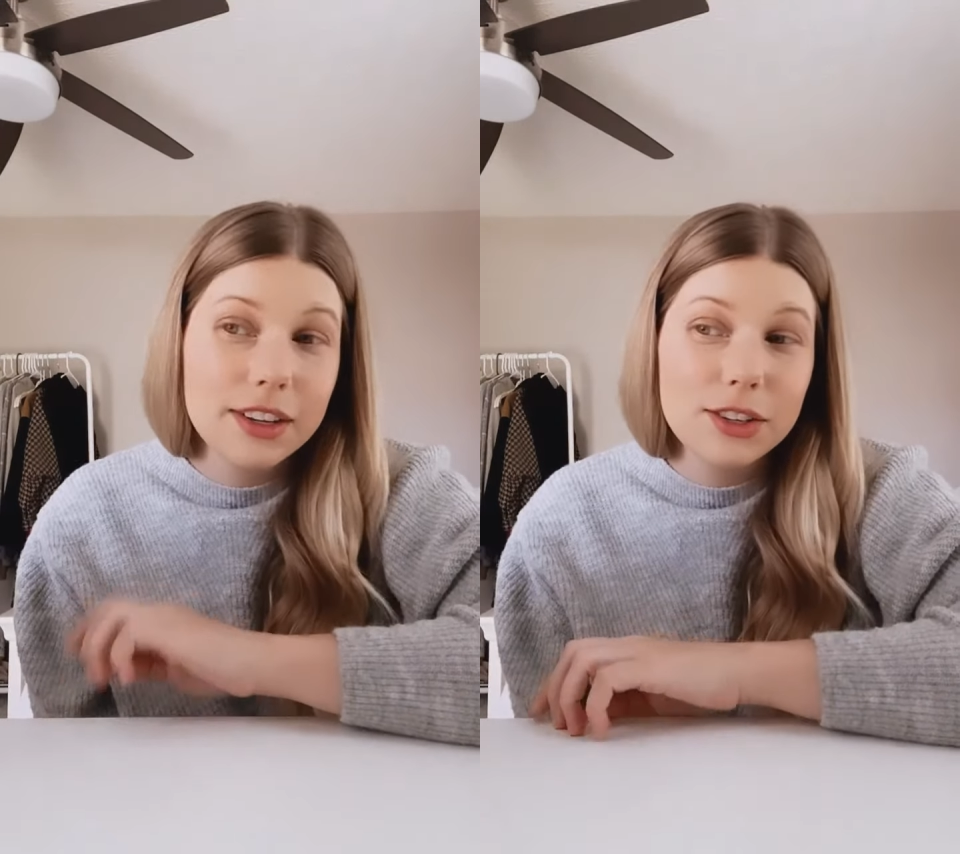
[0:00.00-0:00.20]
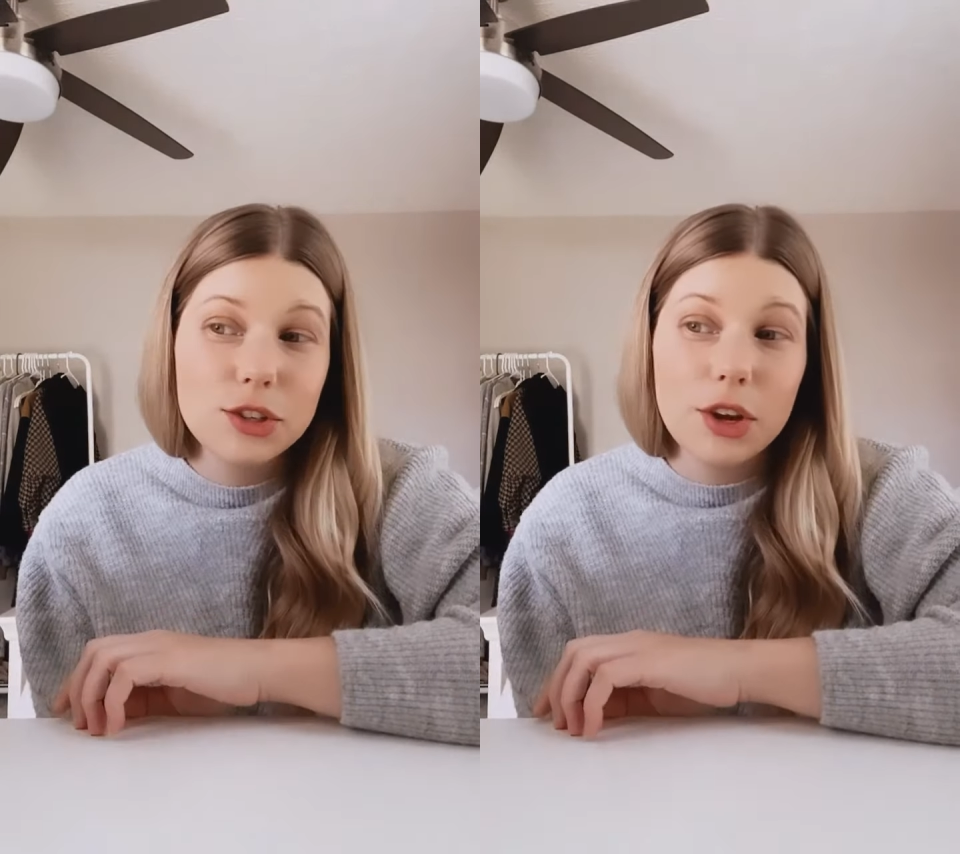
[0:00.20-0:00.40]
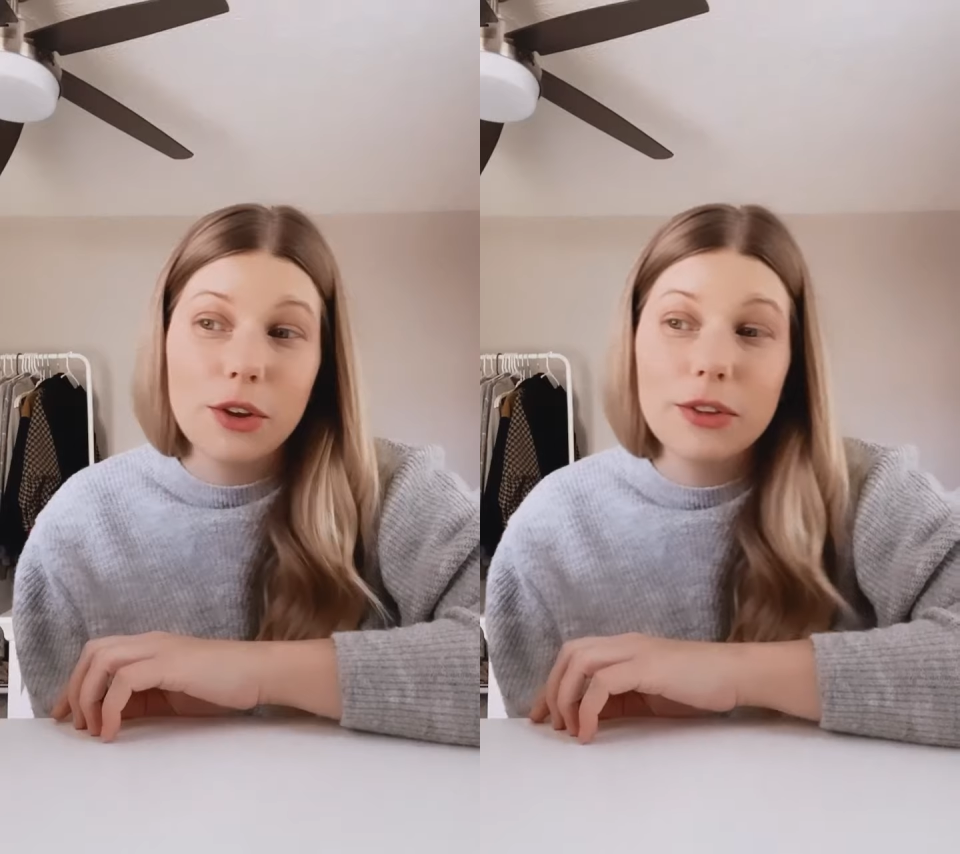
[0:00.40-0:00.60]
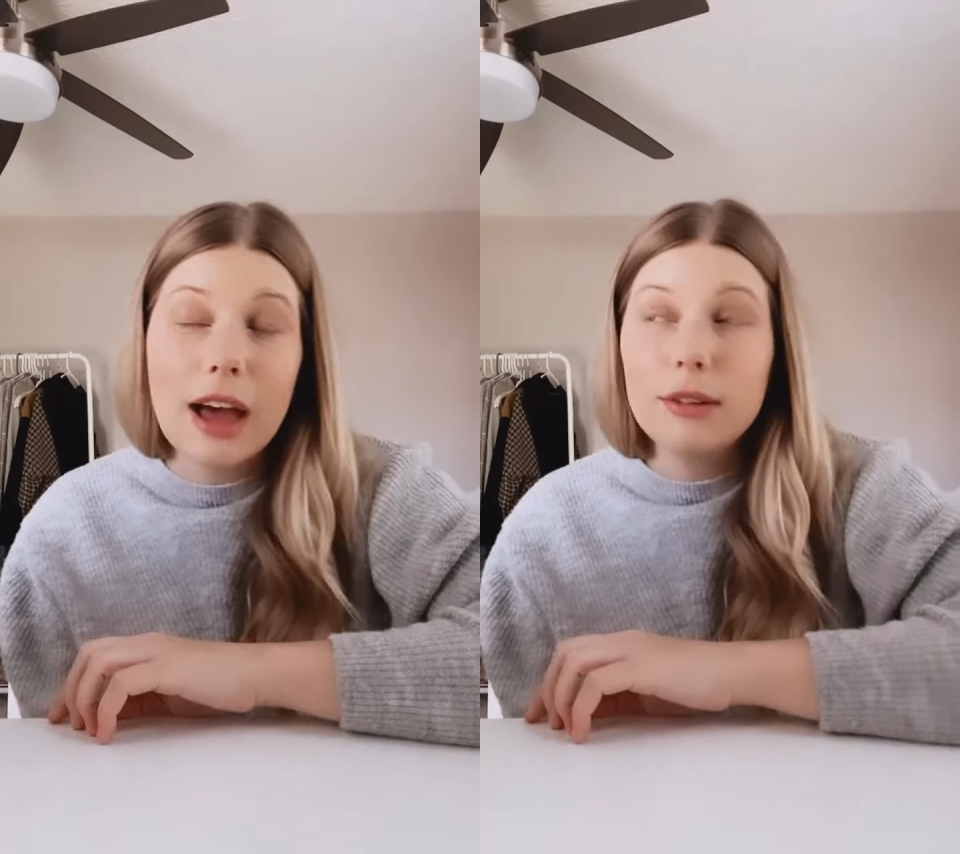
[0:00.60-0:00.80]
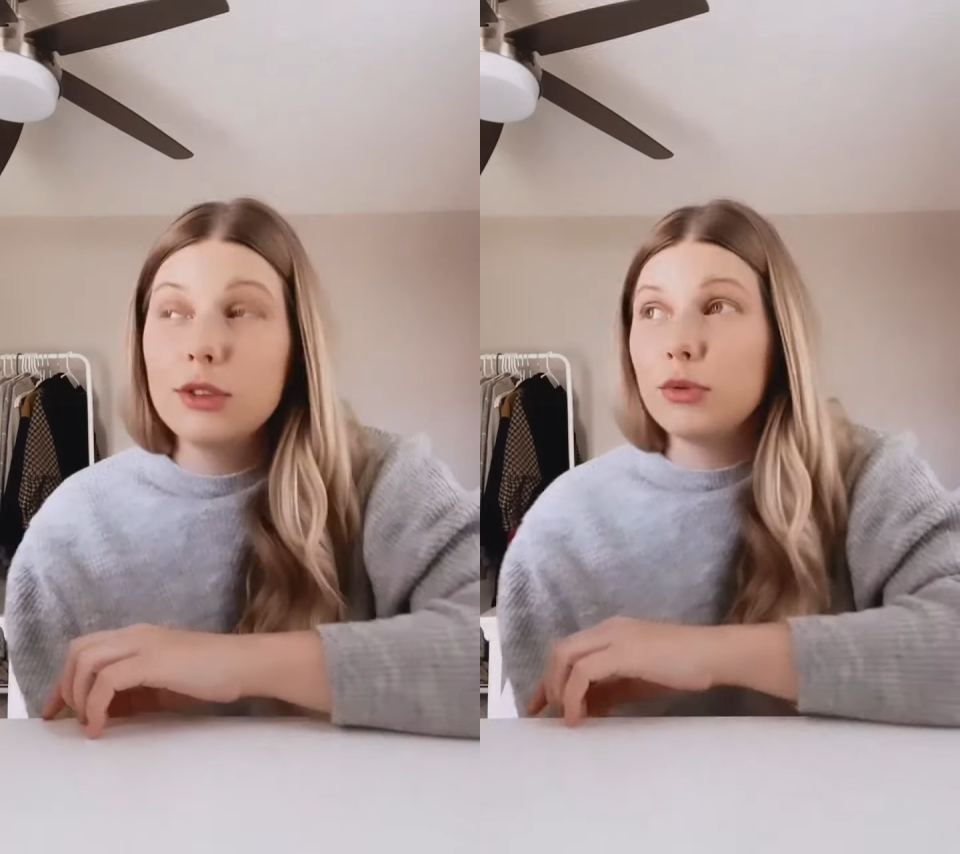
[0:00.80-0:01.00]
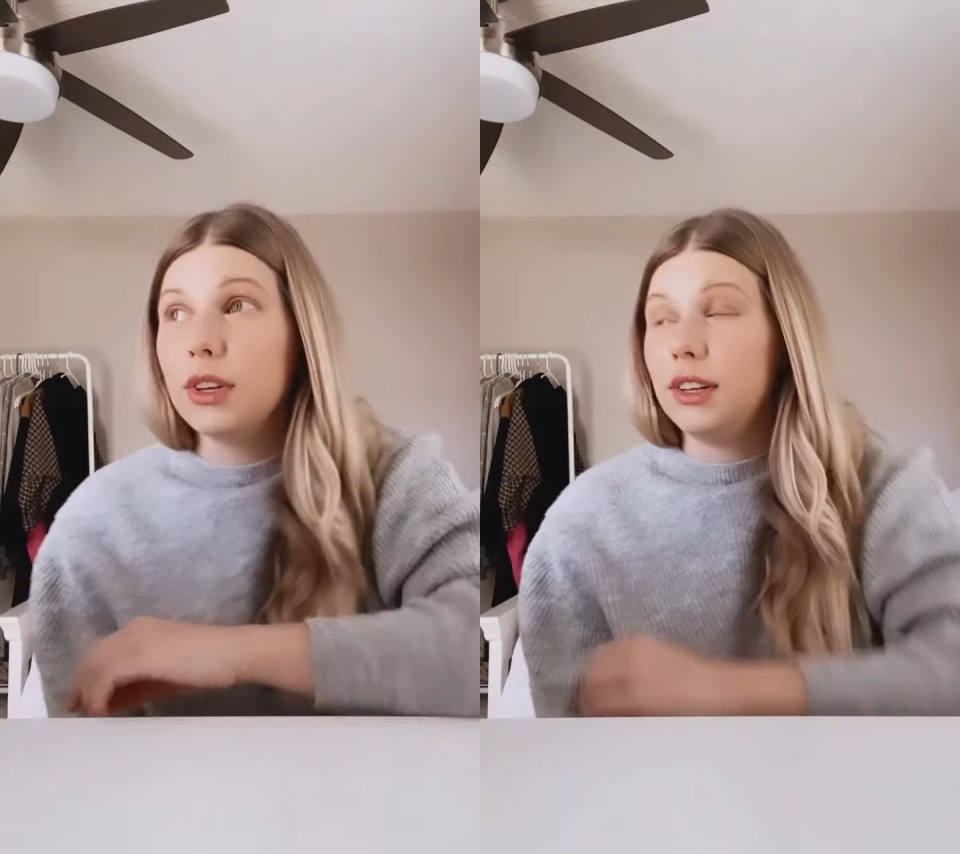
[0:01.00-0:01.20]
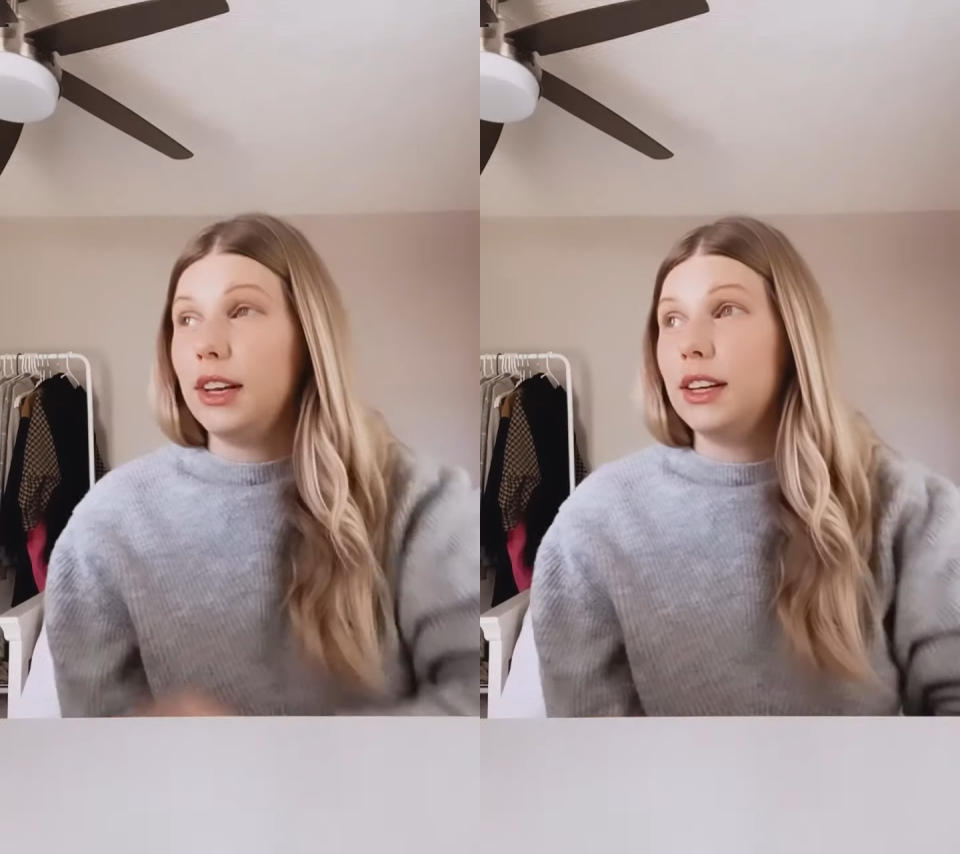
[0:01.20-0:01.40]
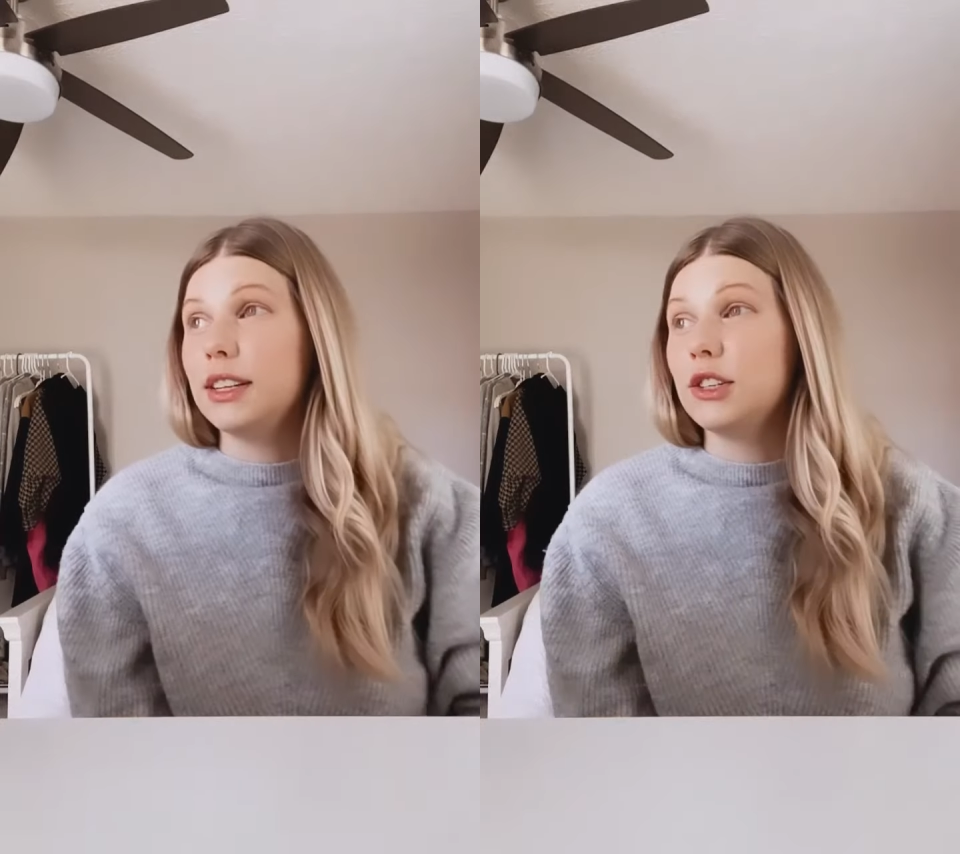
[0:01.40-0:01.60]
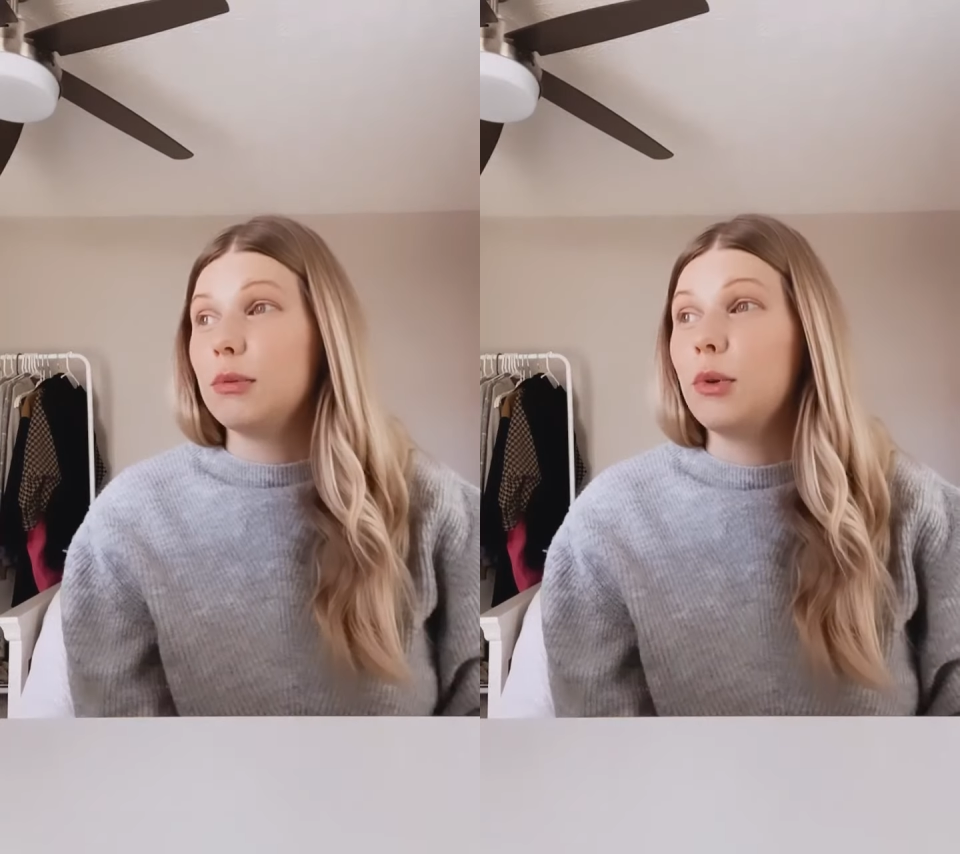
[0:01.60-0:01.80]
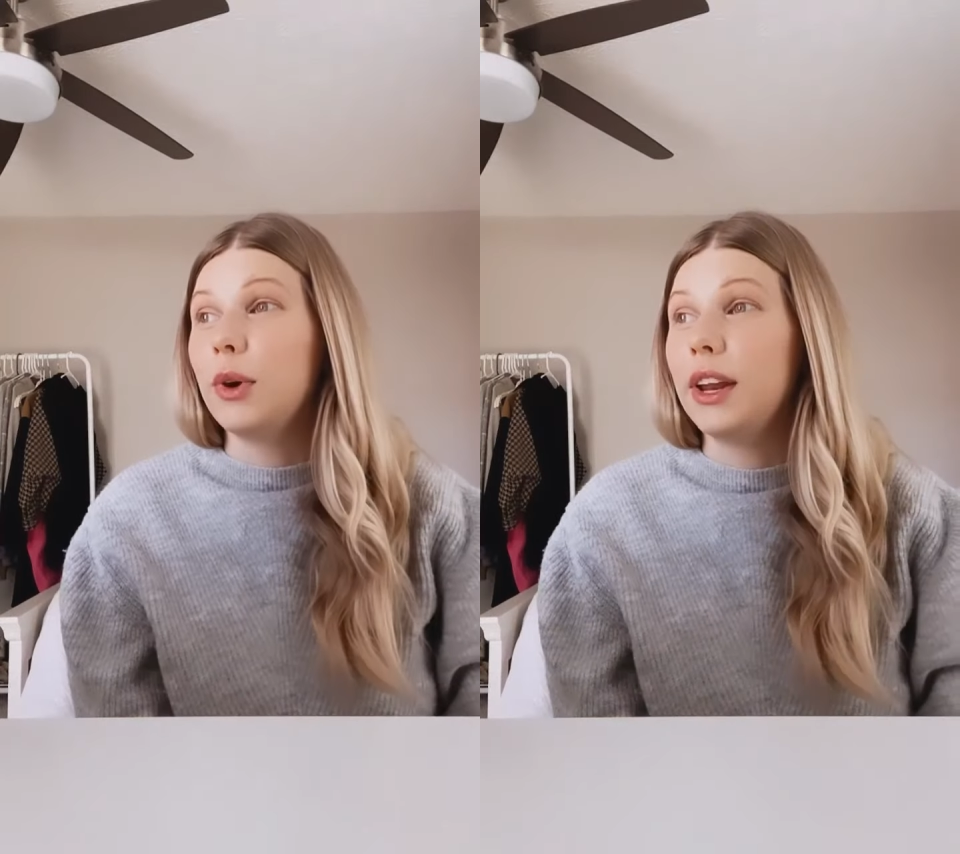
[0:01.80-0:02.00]
So that was really
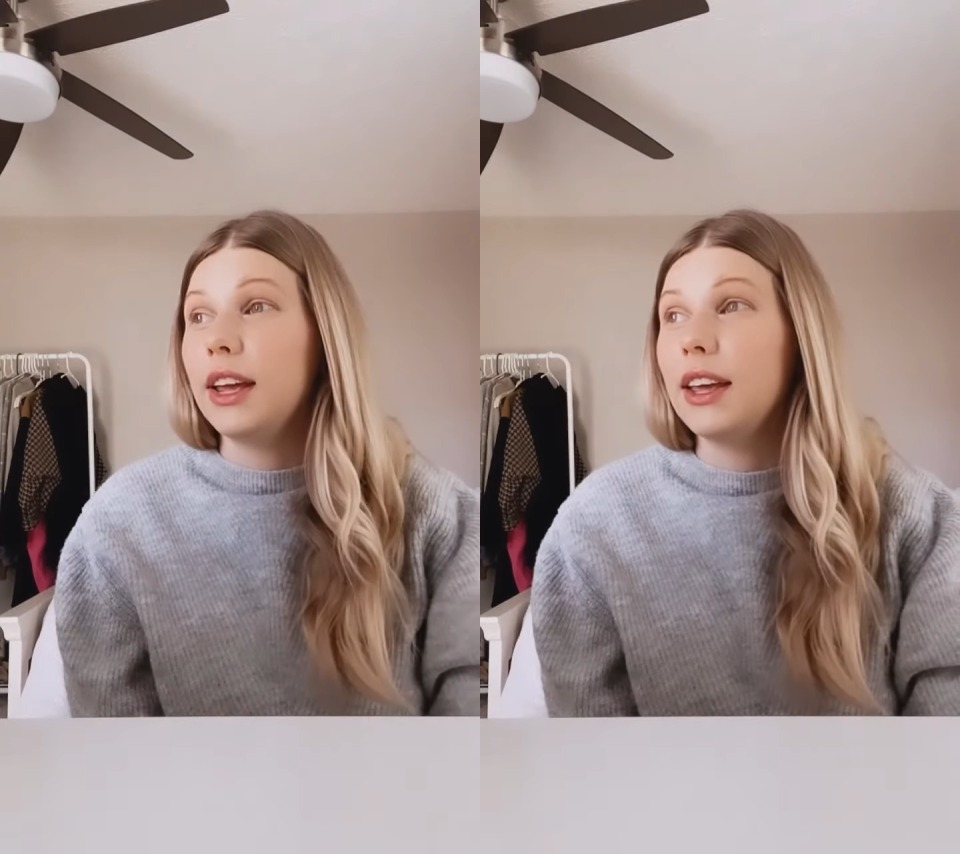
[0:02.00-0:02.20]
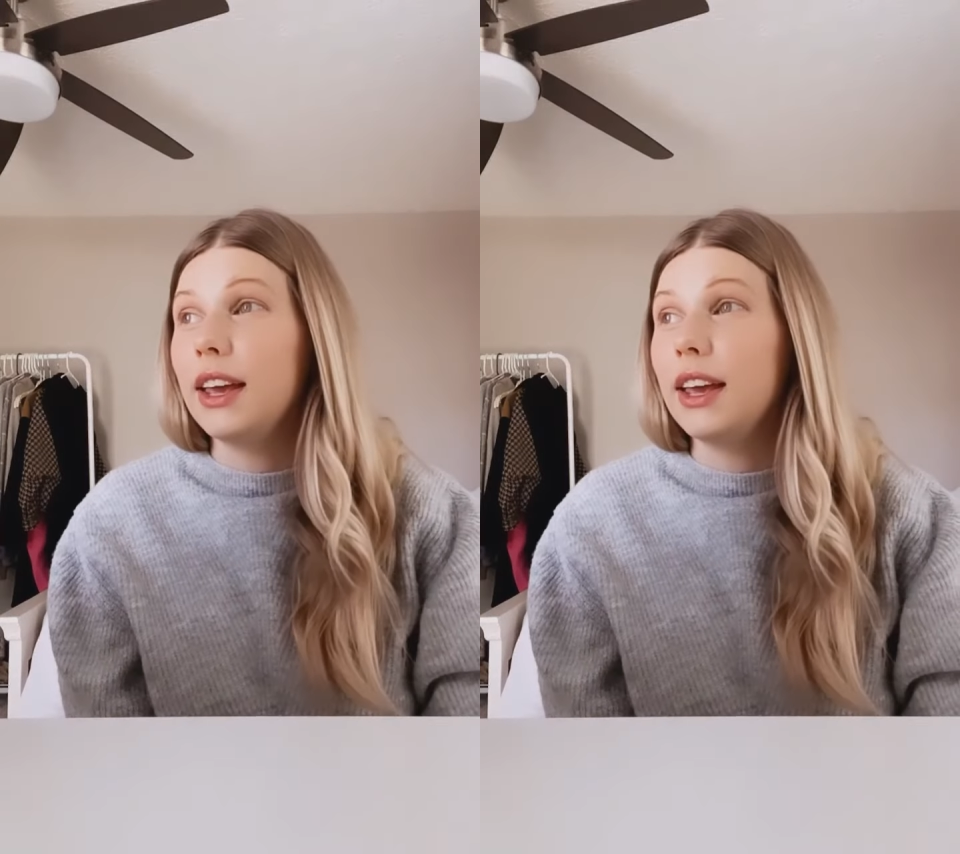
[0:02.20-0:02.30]
disappointing.